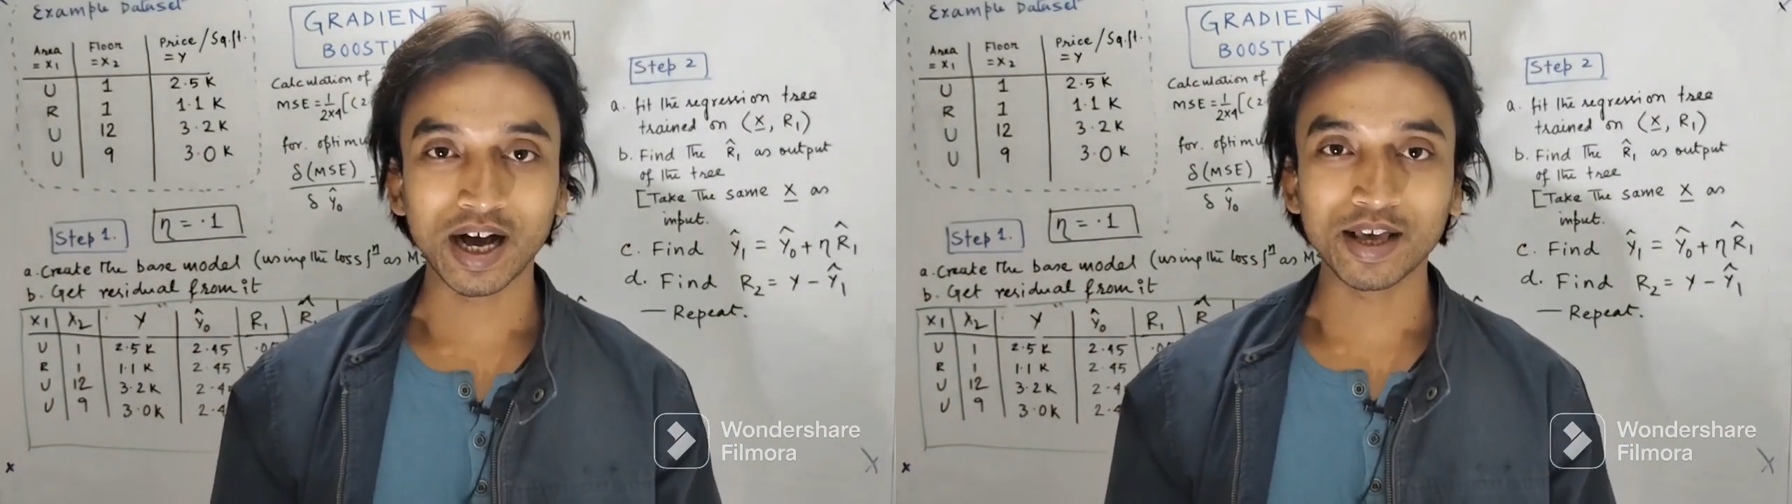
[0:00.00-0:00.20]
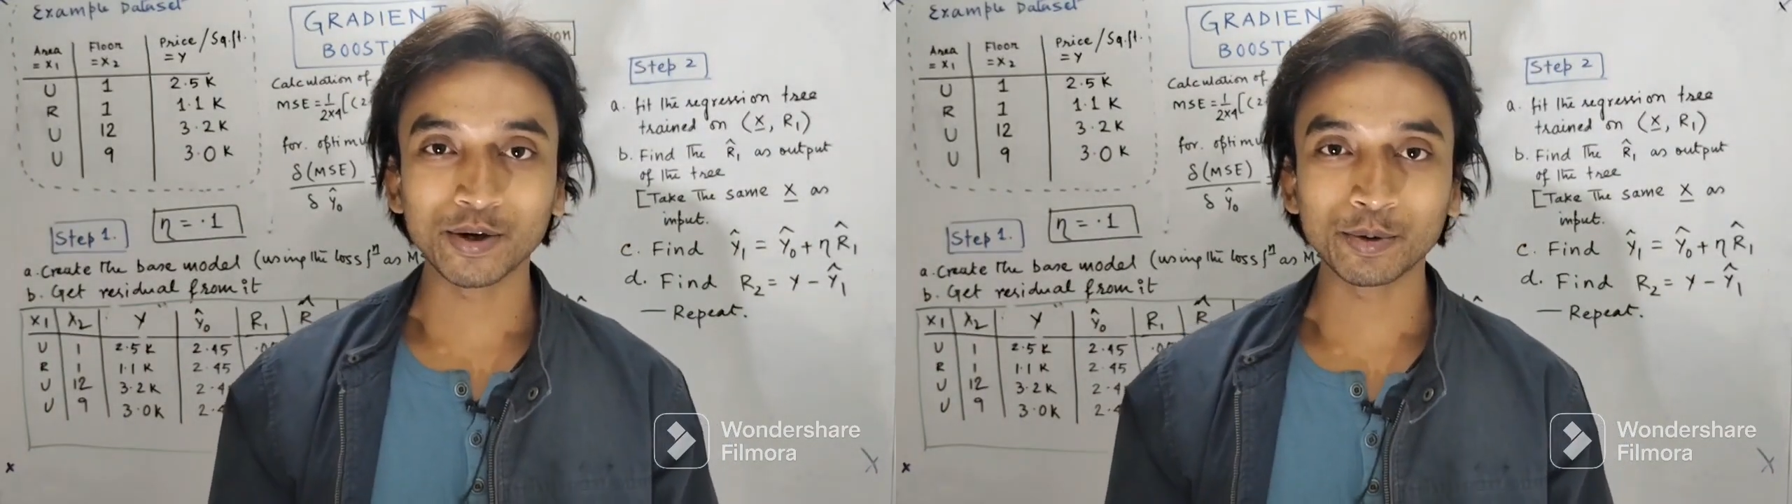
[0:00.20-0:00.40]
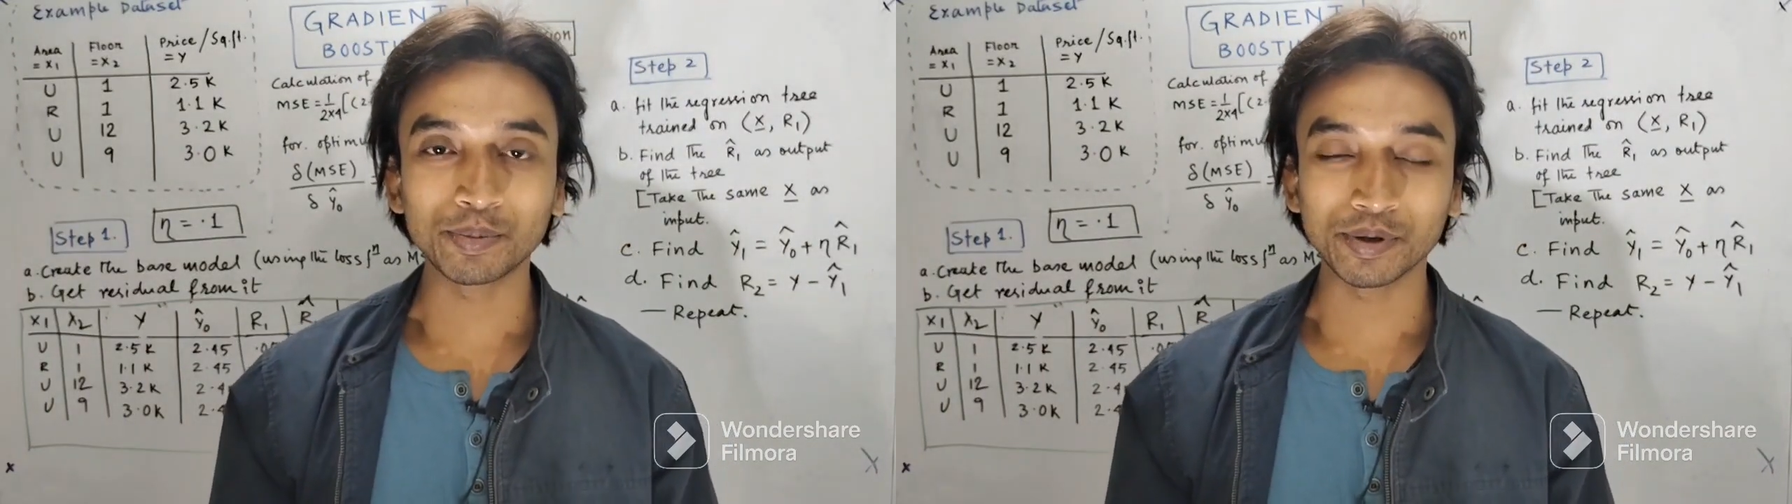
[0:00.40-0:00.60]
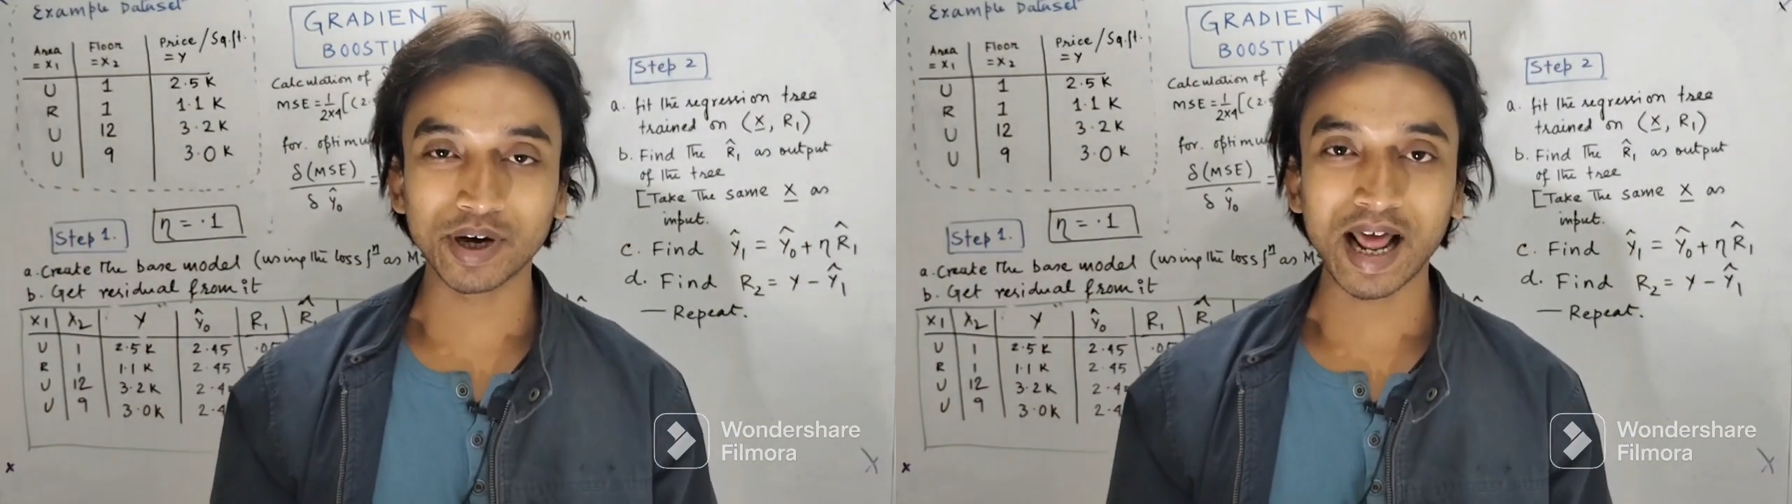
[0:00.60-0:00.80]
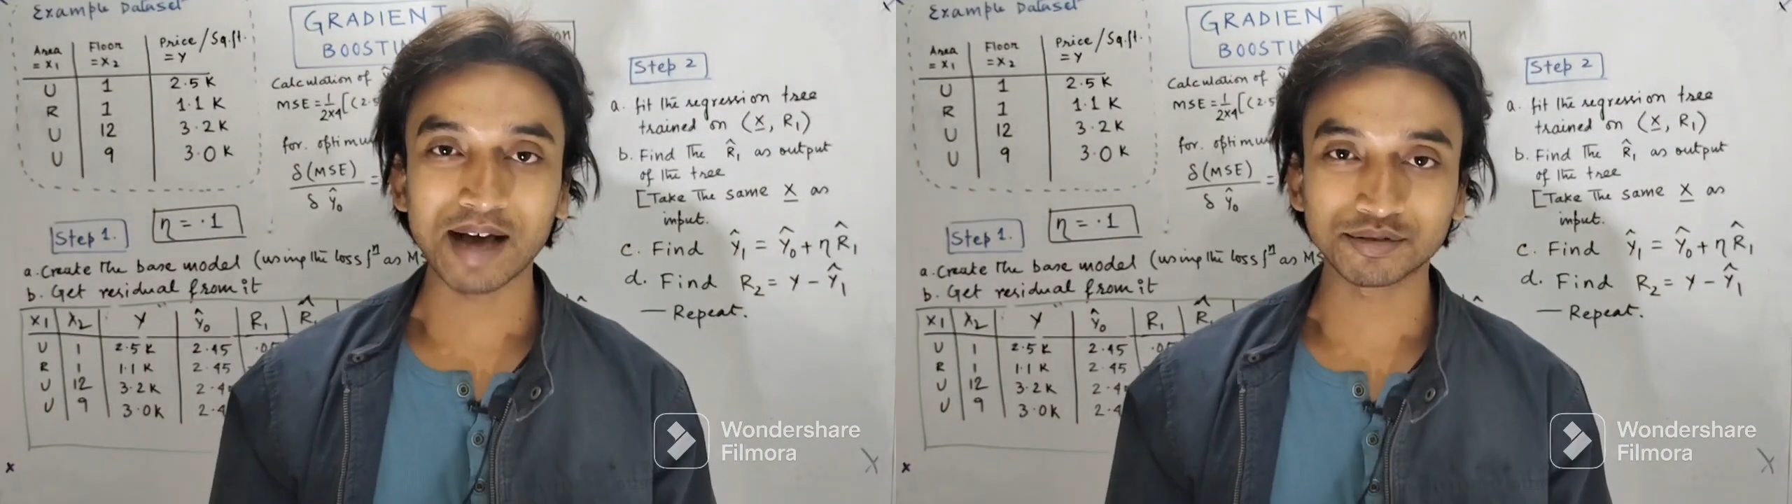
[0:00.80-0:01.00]
I hope you
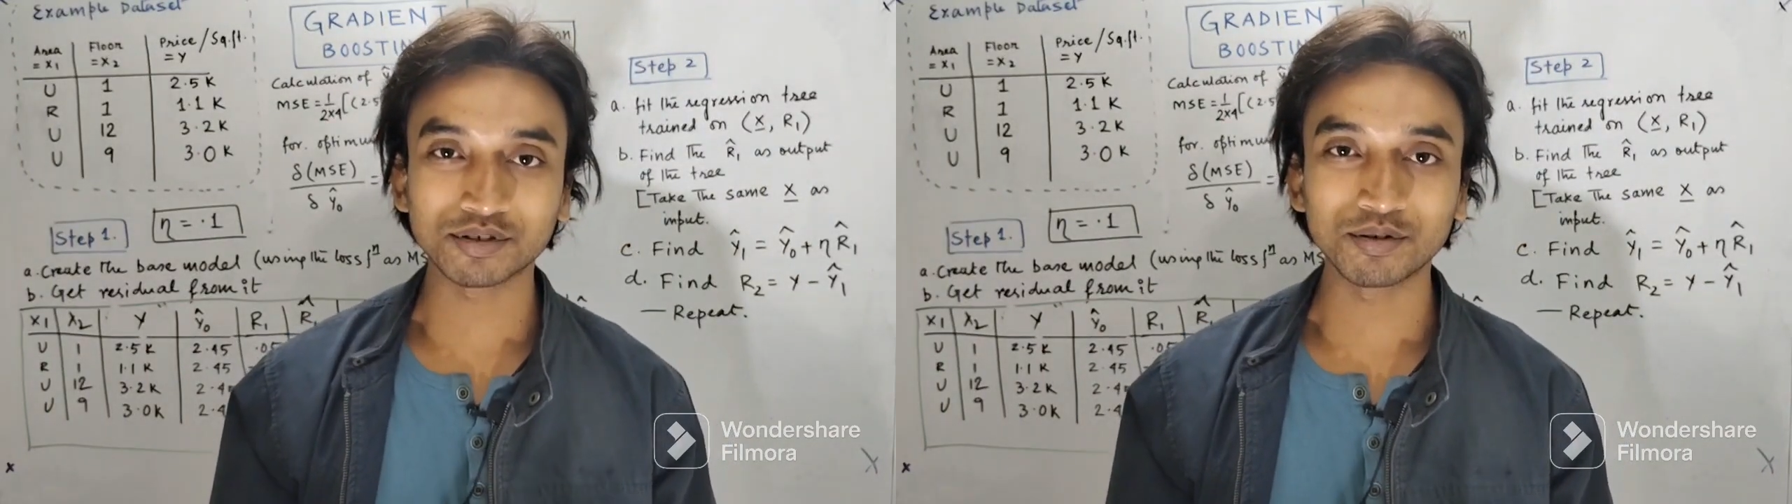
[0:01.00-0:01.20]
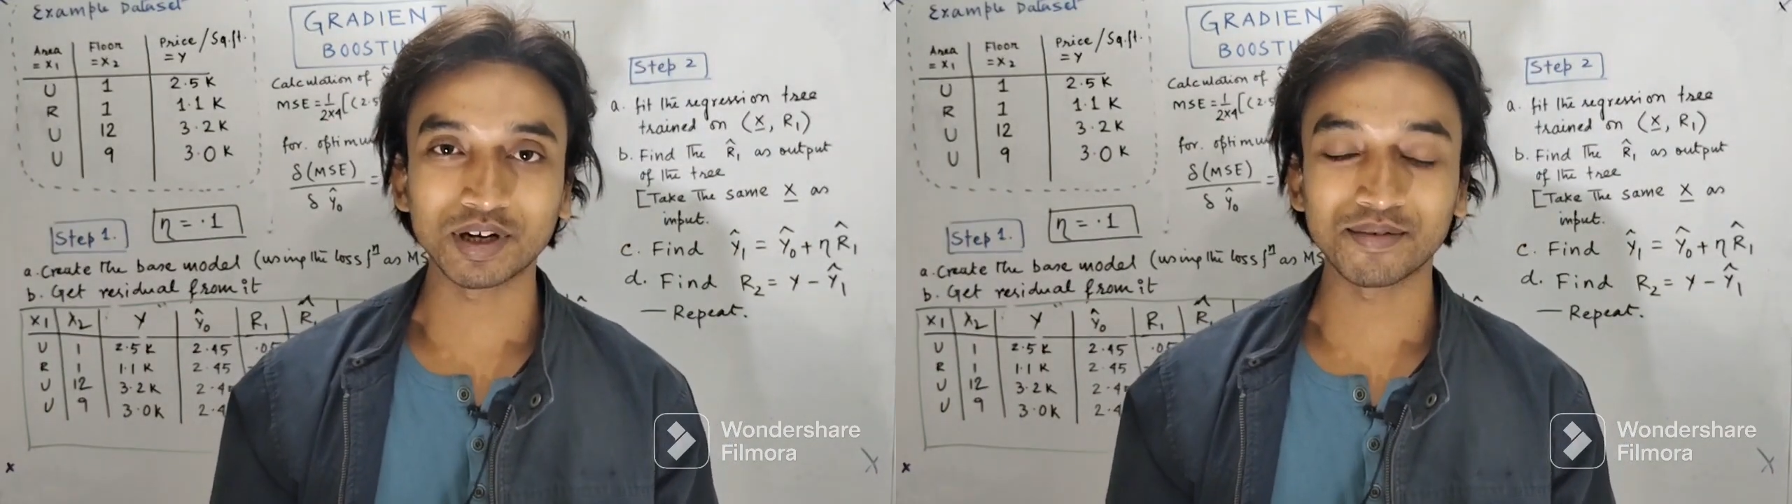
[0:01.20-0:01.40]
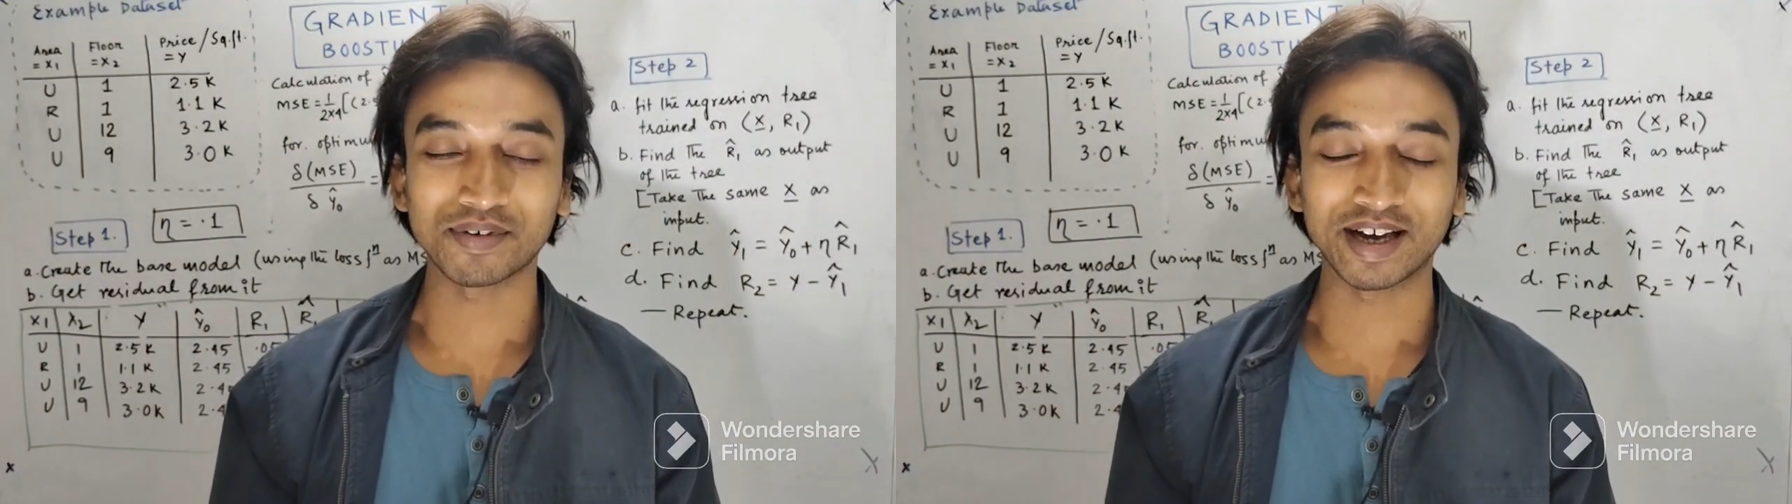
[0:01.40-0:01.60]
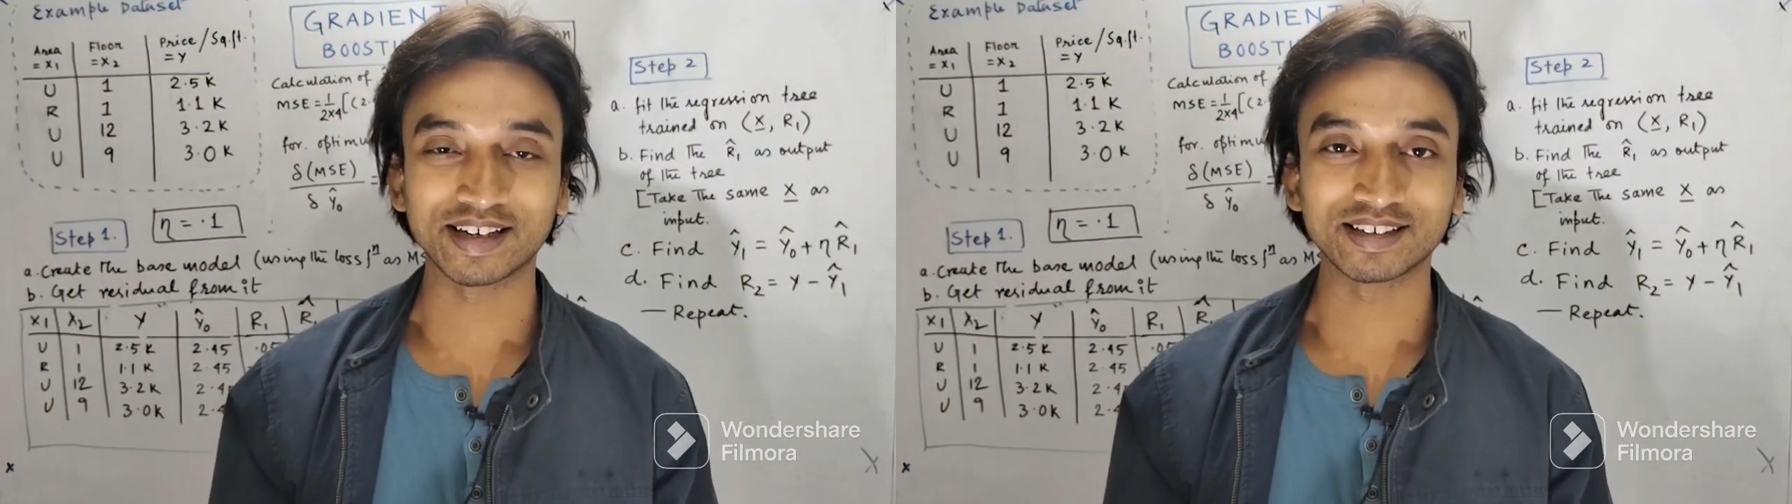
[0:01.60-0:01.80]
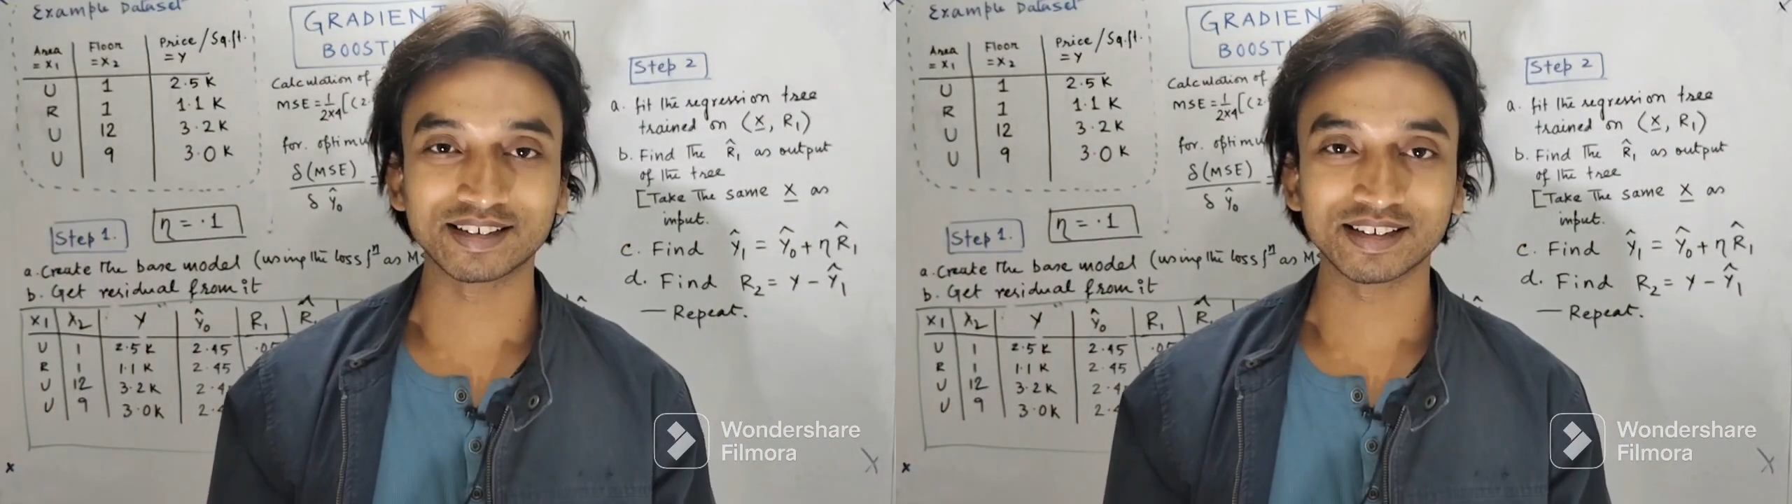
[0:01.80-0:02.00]
are absolutely
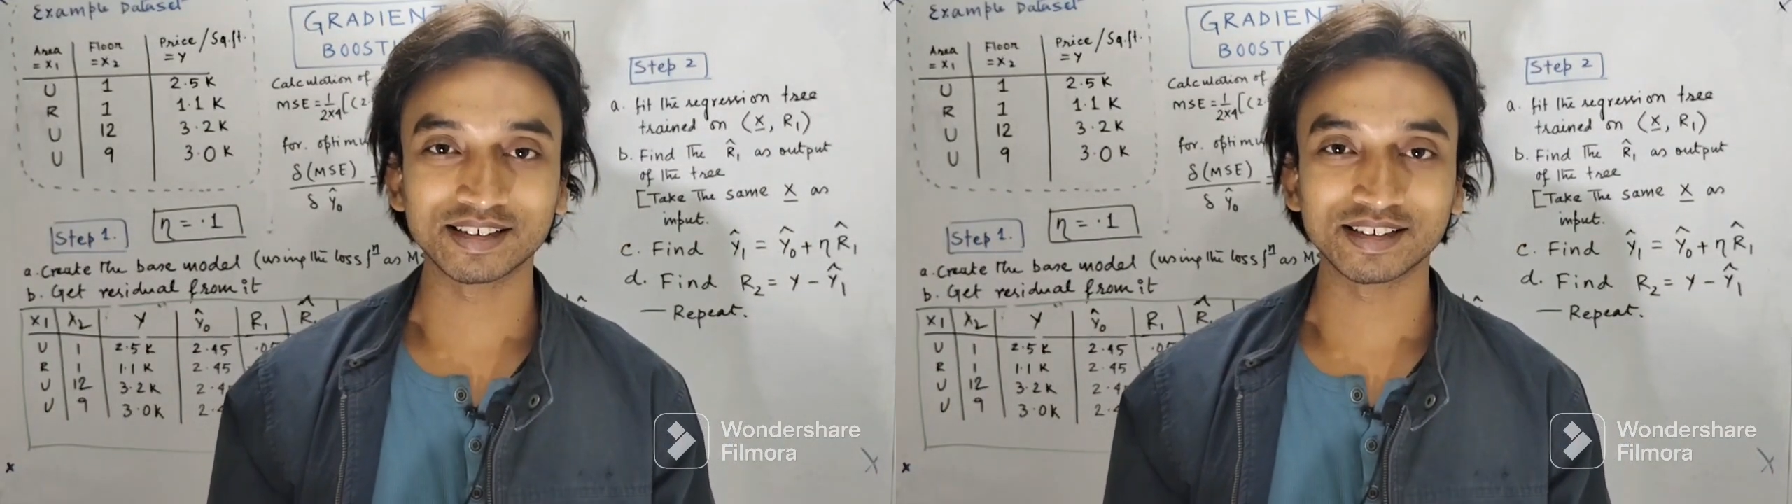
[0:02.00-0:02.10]
fine.